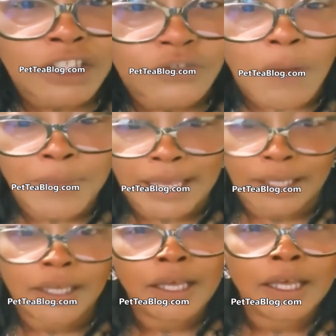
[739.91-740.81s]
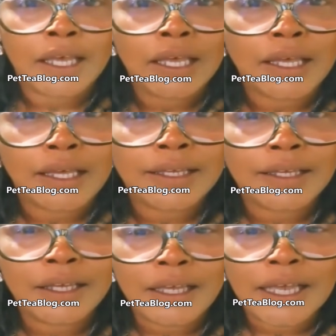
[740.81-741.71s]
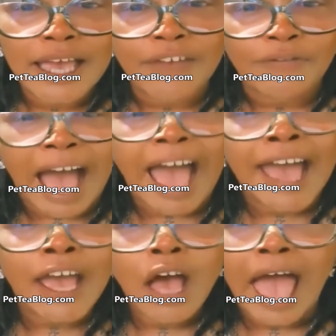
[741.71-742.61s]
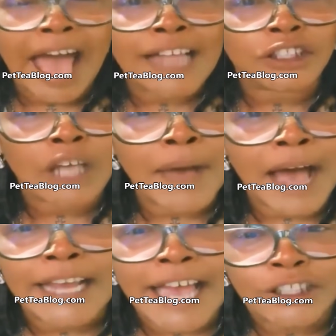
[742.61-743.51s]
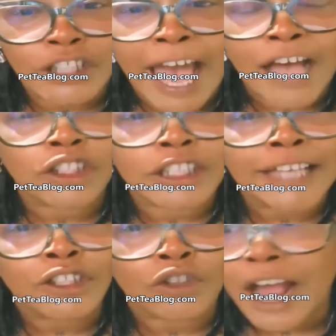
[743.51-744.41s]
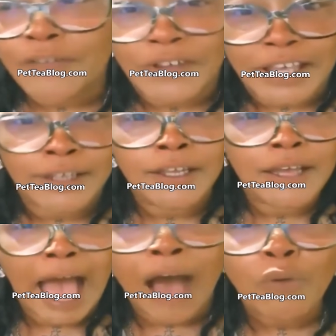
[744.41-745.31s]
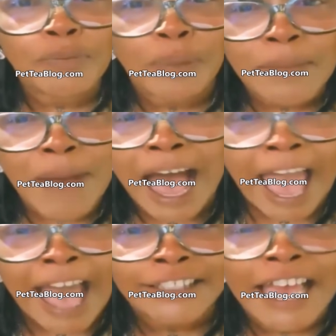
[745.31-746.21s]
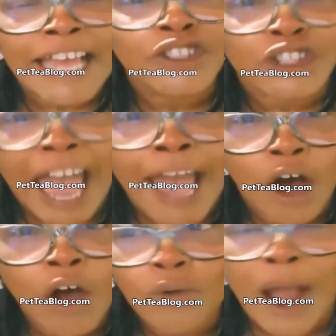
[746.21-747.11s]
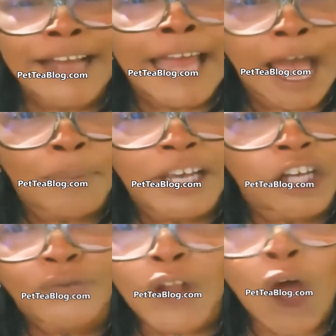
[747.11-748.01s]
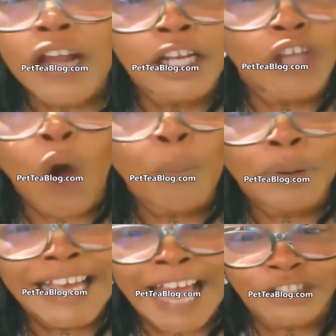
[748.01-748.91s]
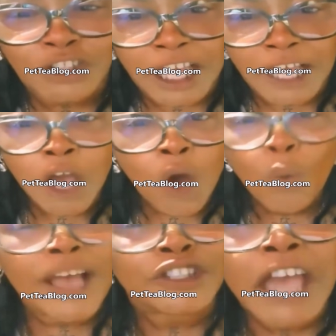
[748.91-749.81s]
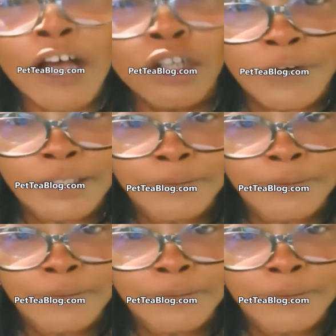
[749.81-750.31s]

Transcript: from me if I had somebody in child sex trafficking, I would be my ass in jail right now because Florida don't play that shit with children.